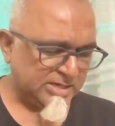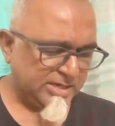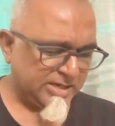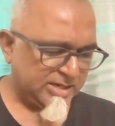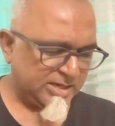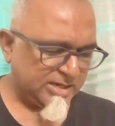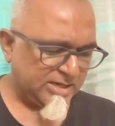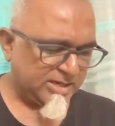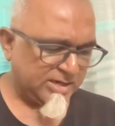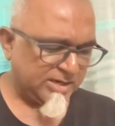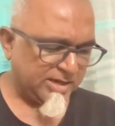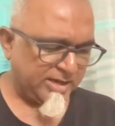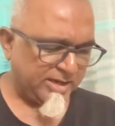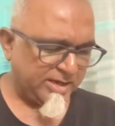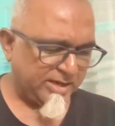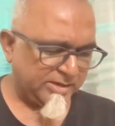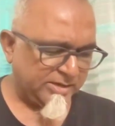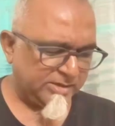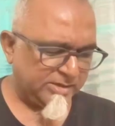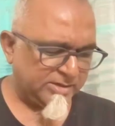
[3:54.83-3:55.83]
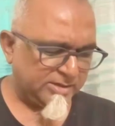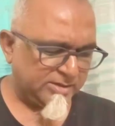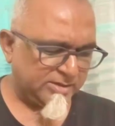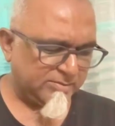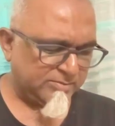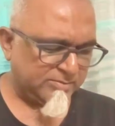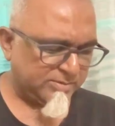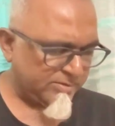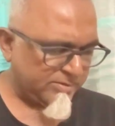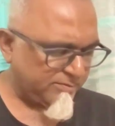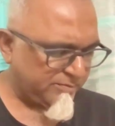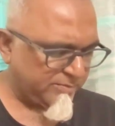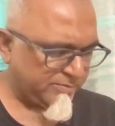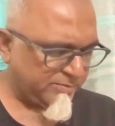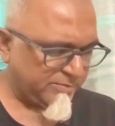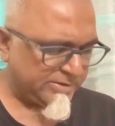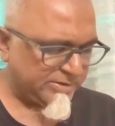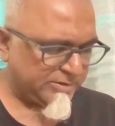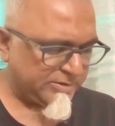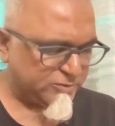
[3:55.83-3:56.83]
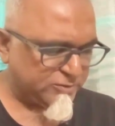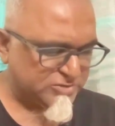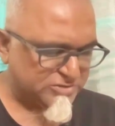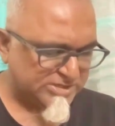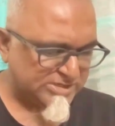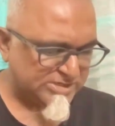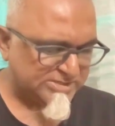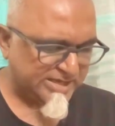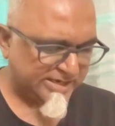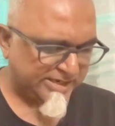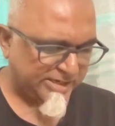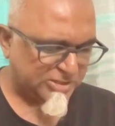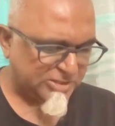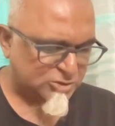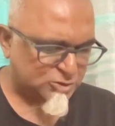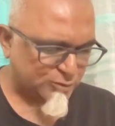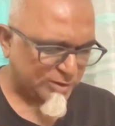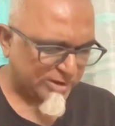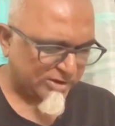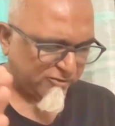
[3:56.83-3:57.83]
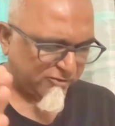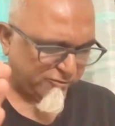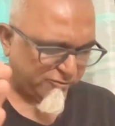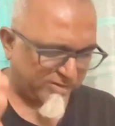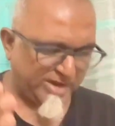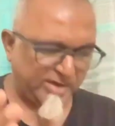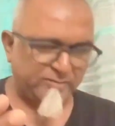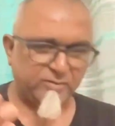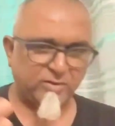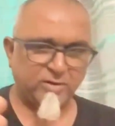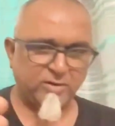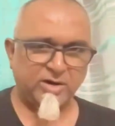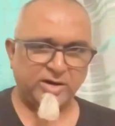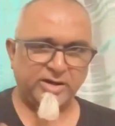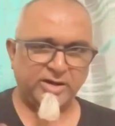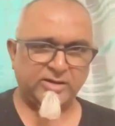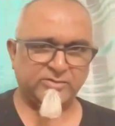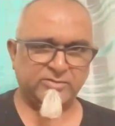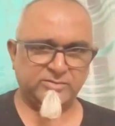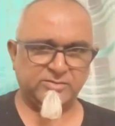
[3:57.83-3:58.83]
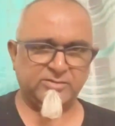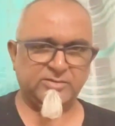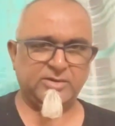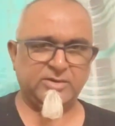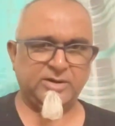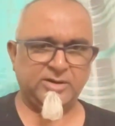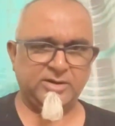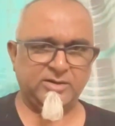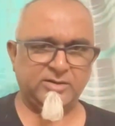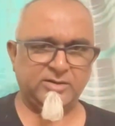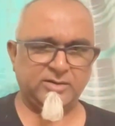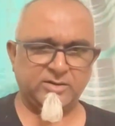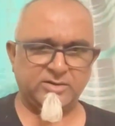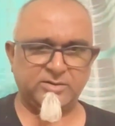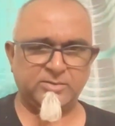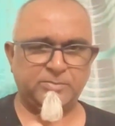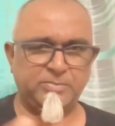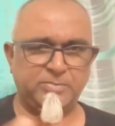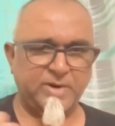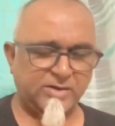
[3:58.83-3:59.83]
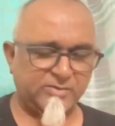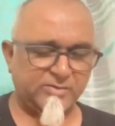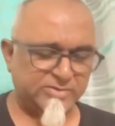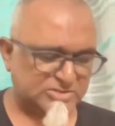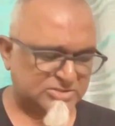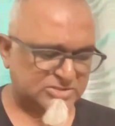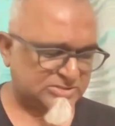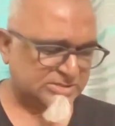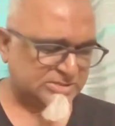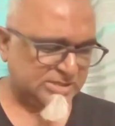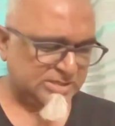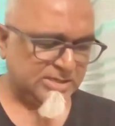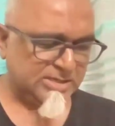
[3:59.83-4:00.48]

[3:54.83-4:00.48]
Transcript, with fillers: Uh, and uh, when you see Daniel twelve five earlier uh, part of this,